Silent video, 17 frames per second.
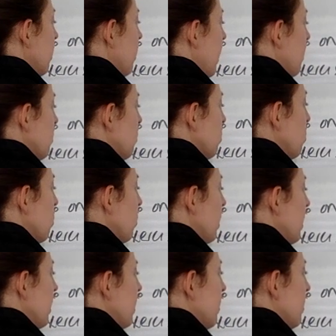class
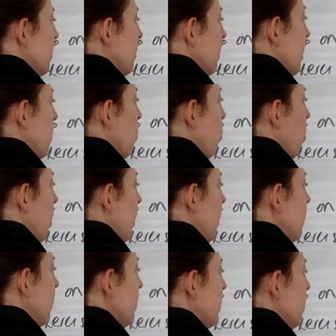score is exam
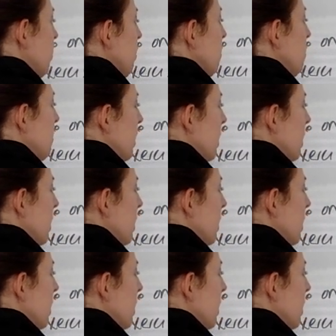1, so you would